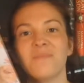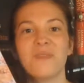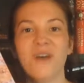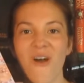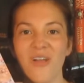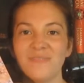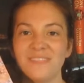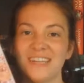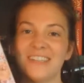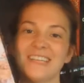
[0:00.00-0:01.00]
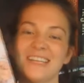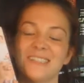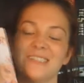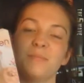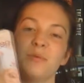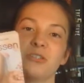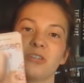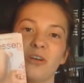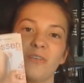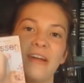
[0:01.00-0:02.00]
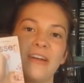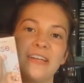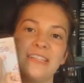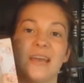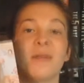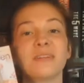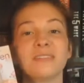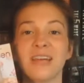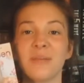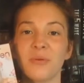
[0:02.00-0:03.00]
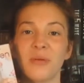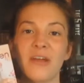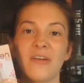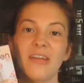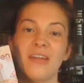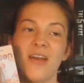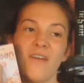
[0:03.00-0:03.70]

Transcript: But all of Sarah Dessen's books are very contemporary,